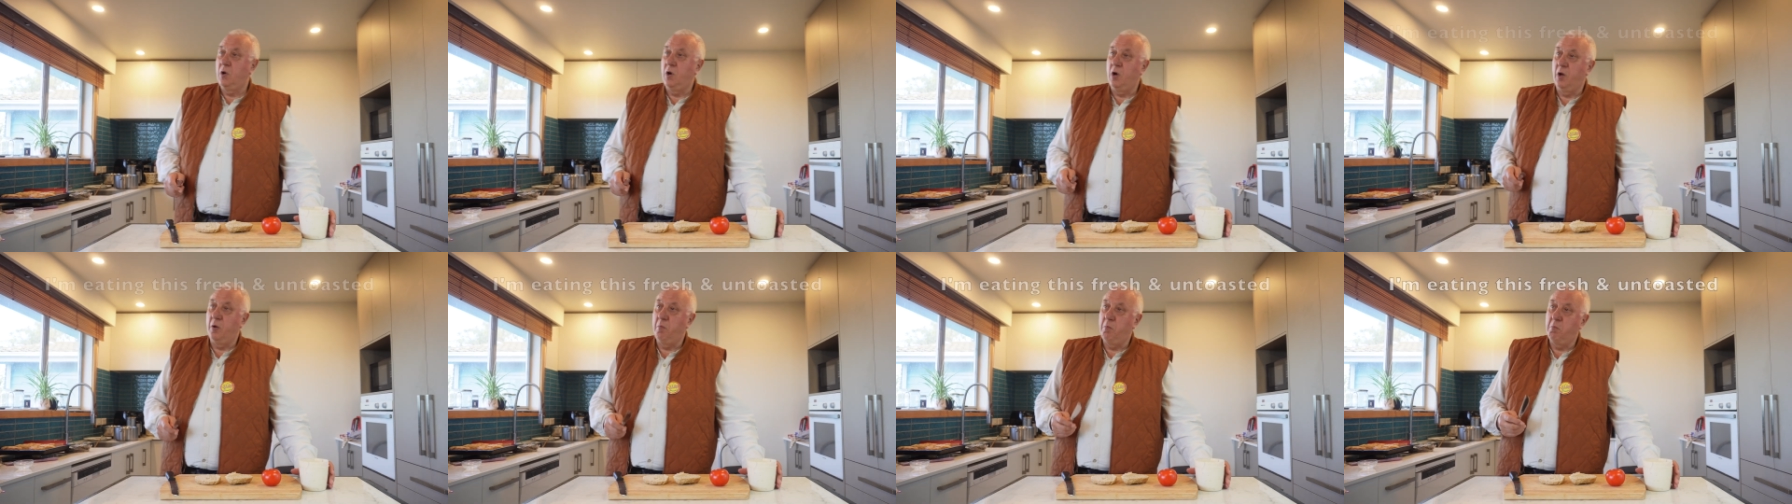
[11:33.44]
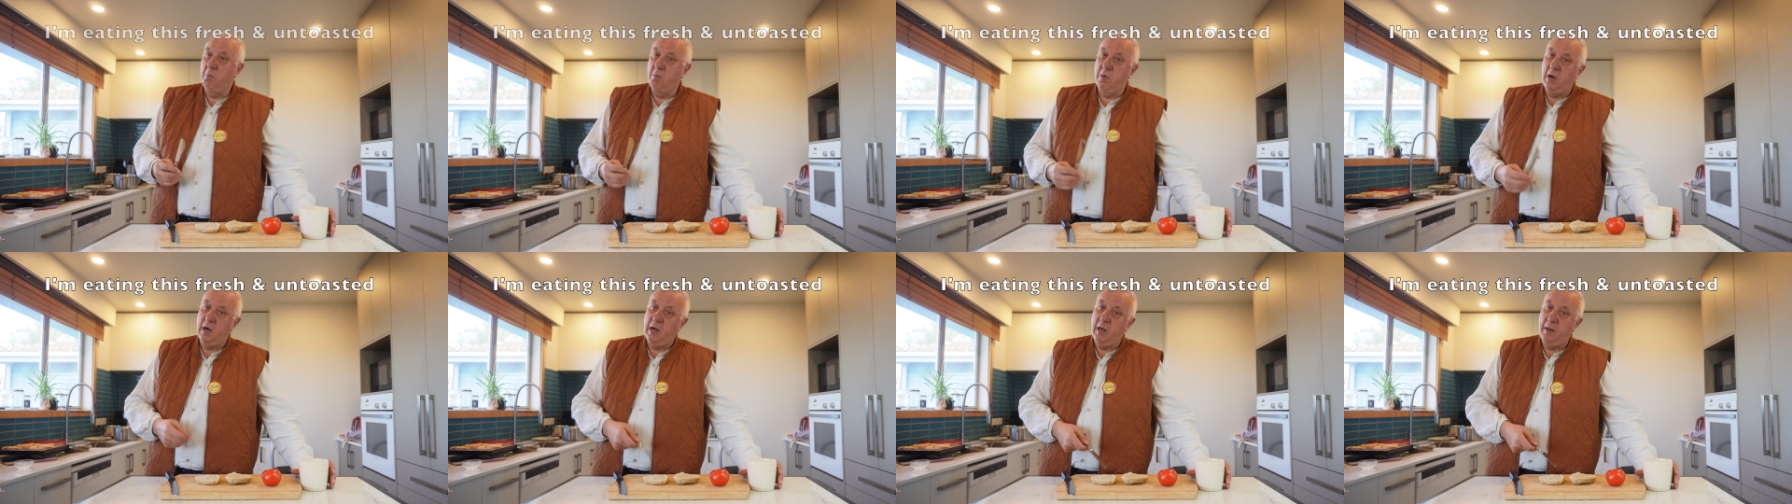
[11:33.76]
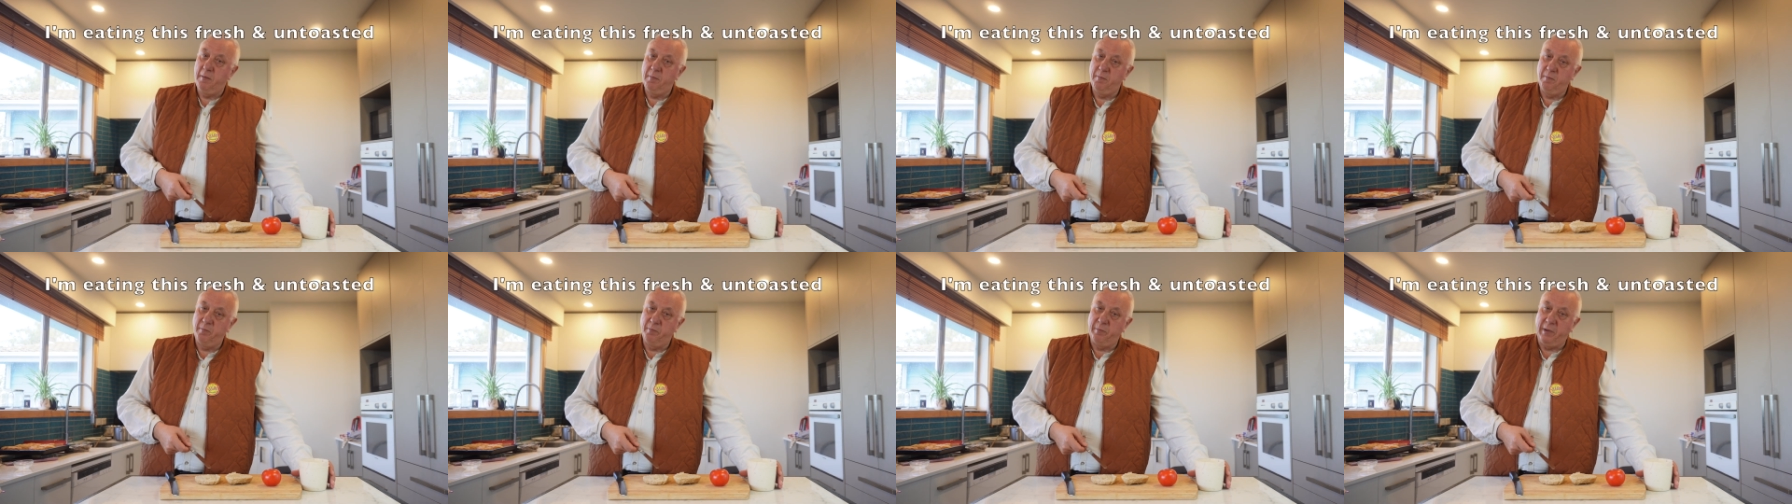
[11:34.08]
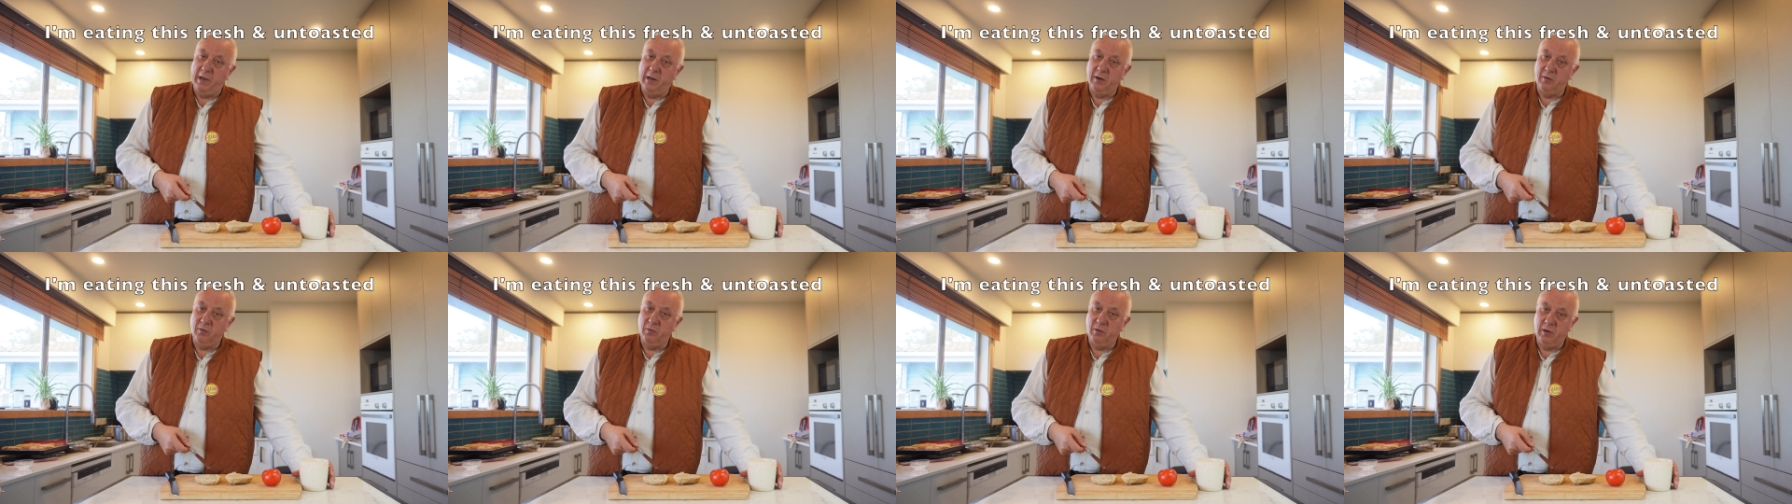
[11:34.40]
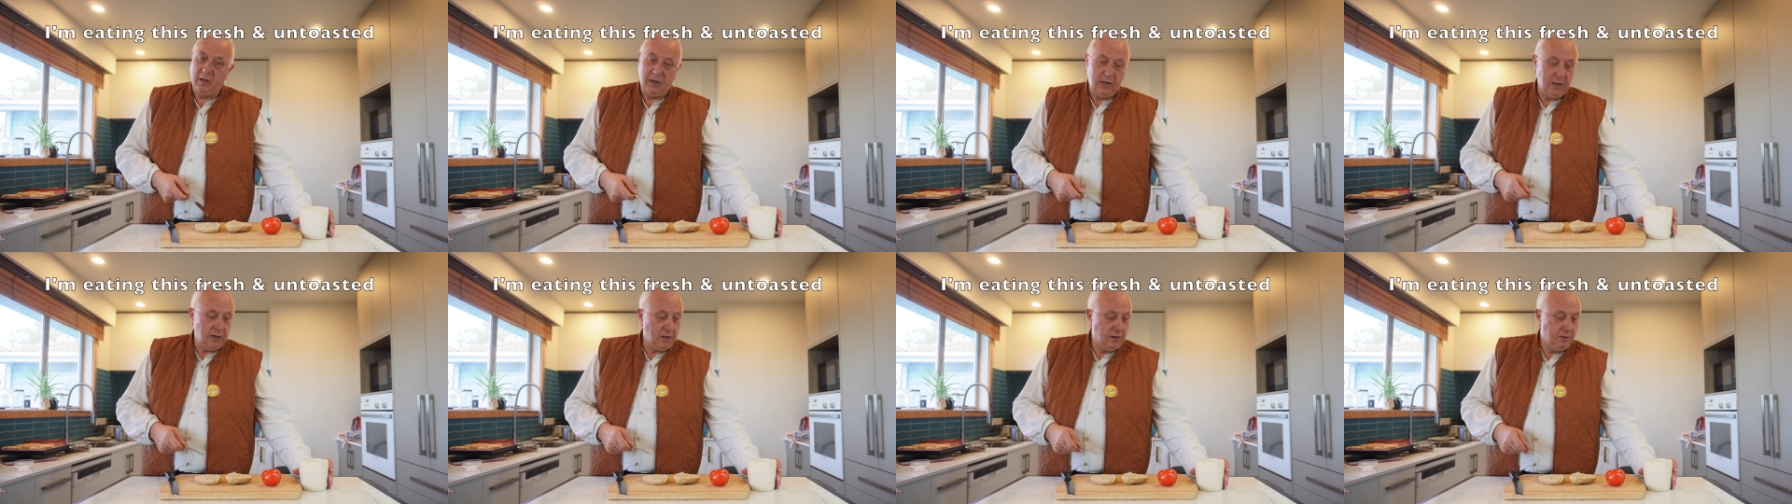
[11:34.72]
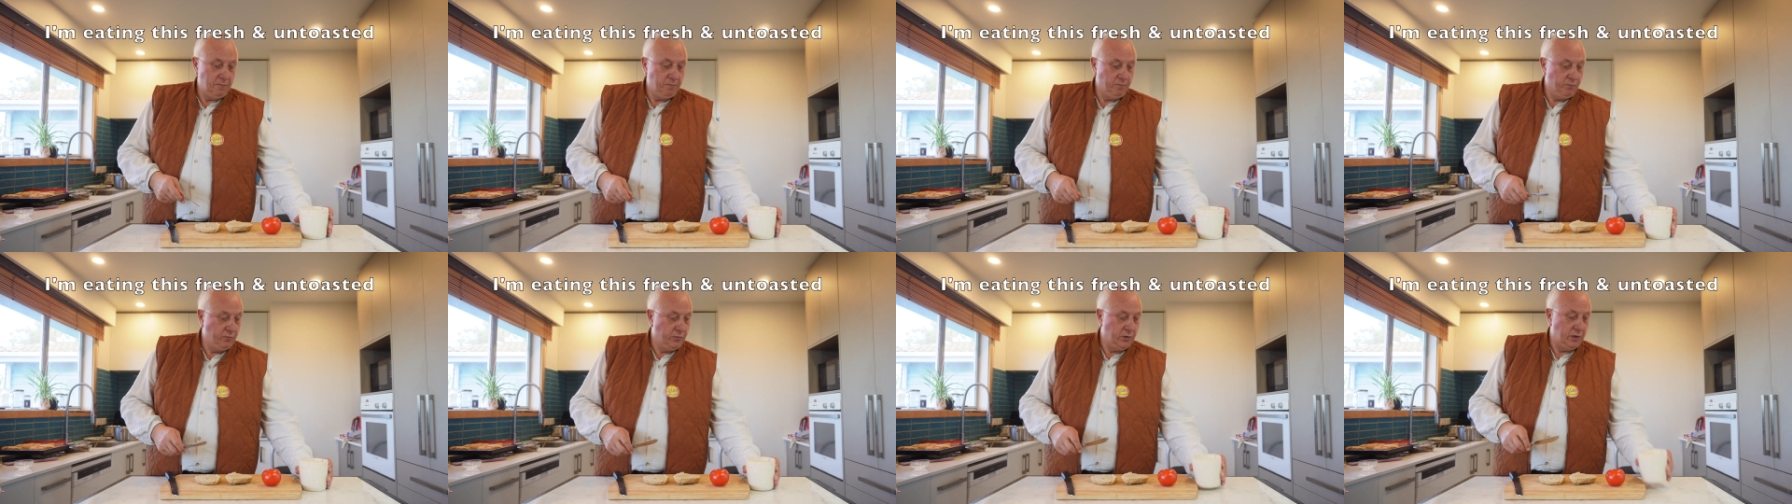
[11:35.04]
On my bagel here,
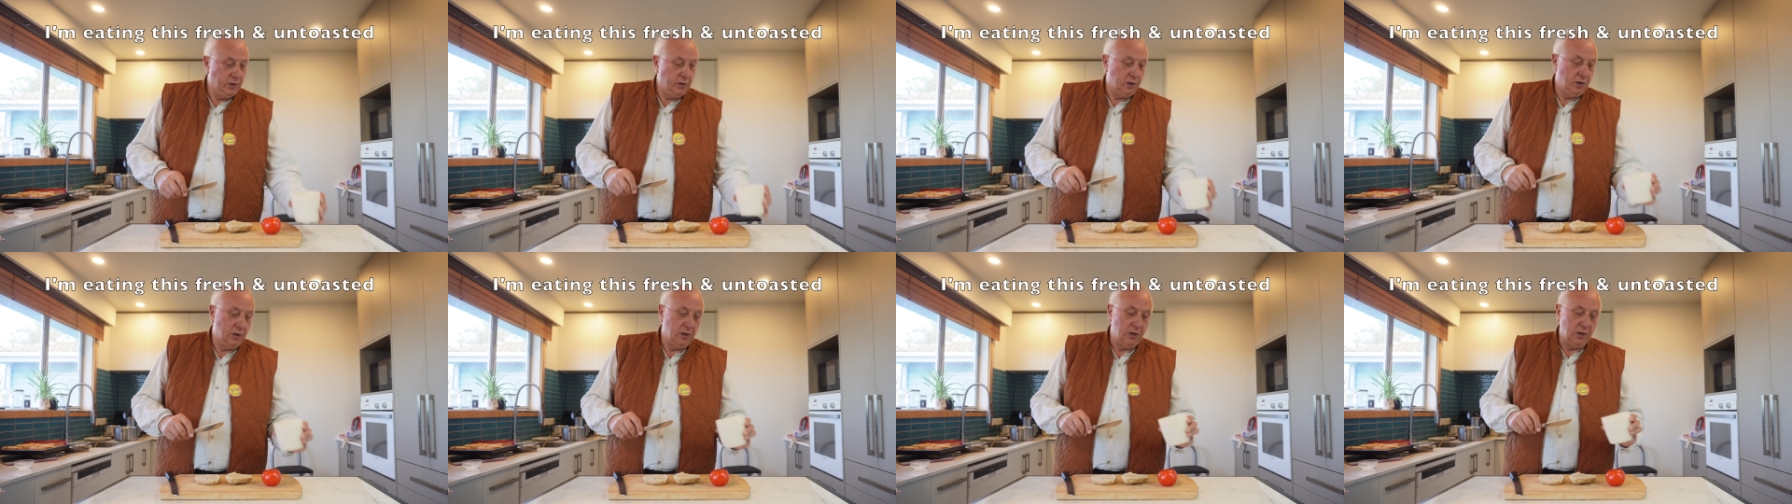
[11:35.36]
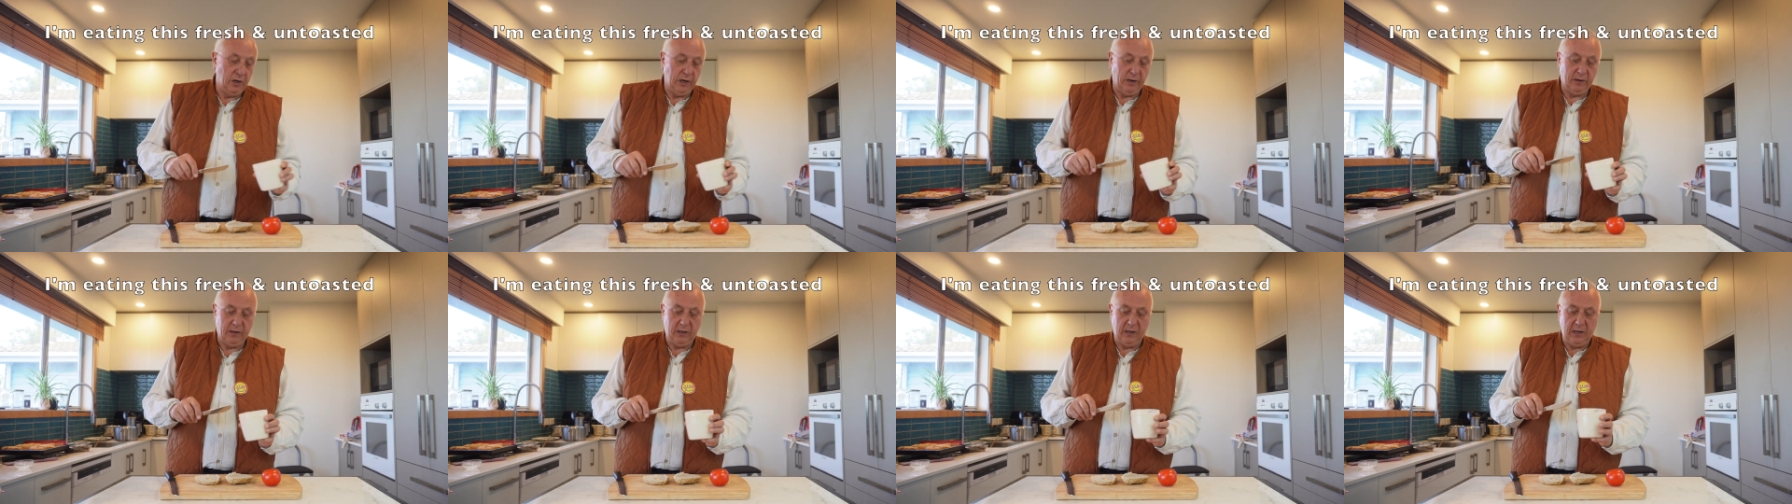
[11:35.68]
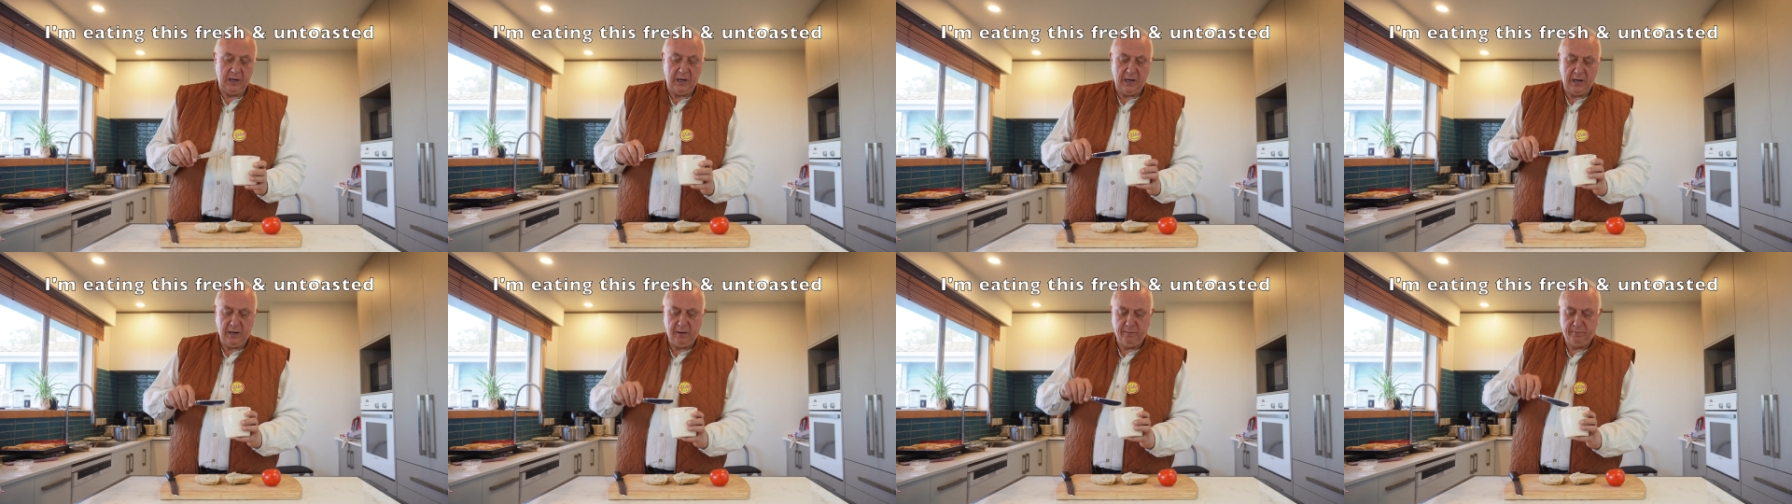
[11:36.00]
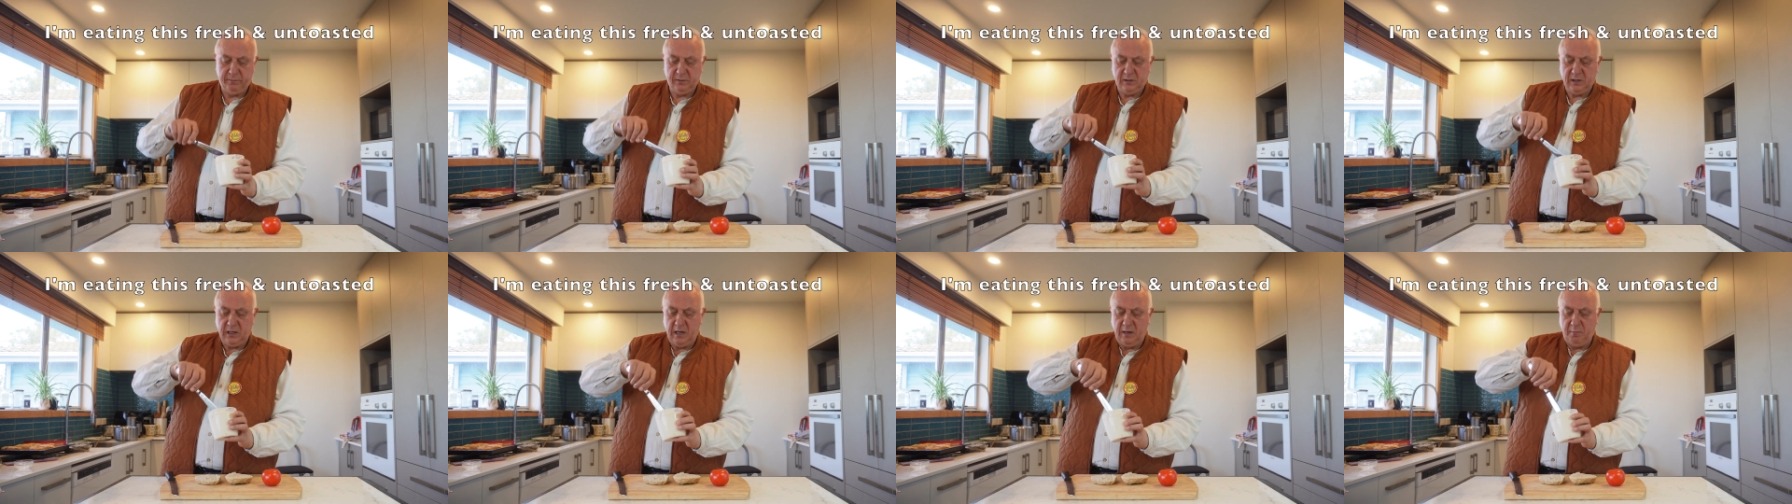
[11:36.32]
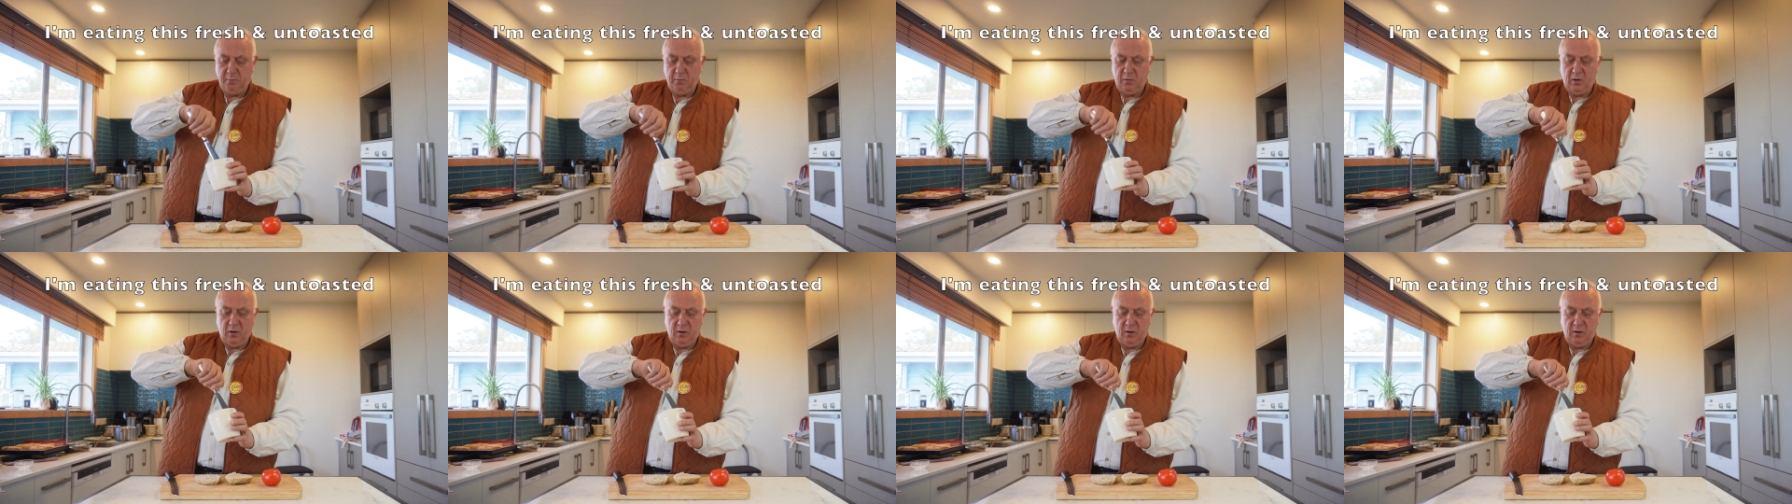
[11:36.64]
I'm going to have some